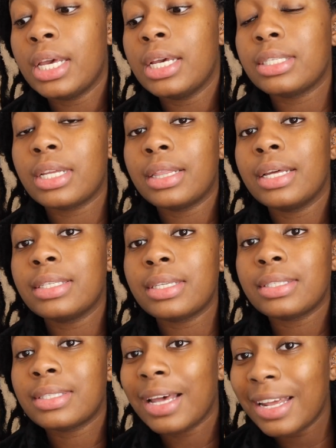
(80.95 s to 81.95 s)
is
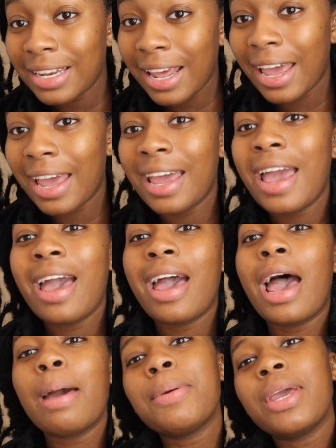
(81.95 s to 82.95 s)
this Sunday.
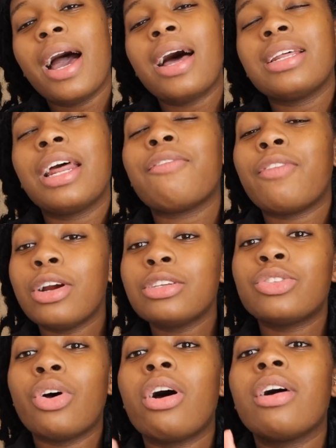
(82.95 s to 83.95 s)
Happy holiday.
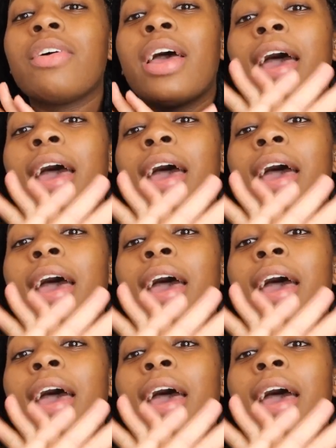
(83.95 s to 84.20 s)
First off,